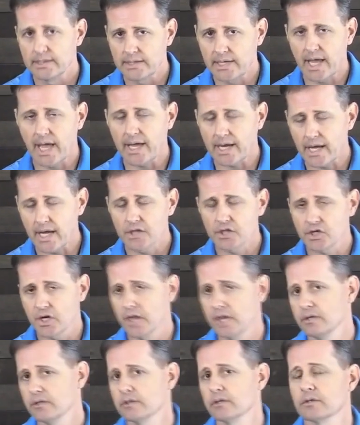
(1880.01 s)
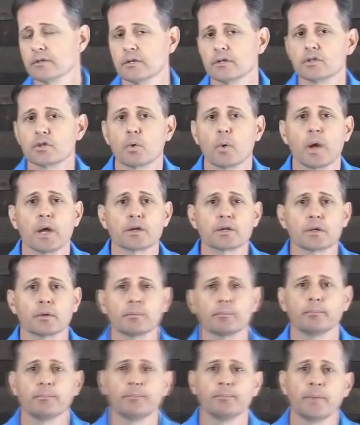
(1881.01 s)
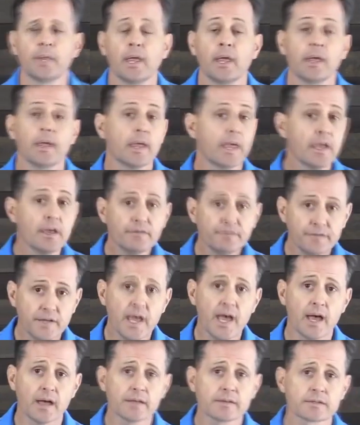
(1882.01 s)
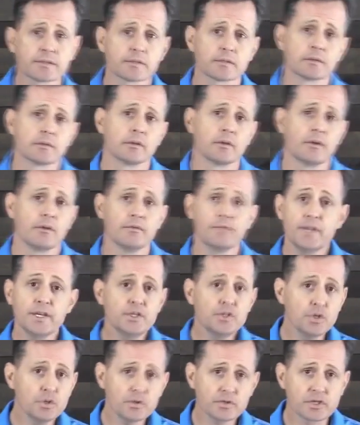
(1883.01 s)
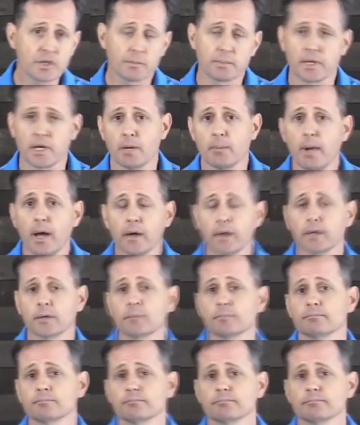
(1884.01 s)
Can I change the situation? If yes, then do something about it.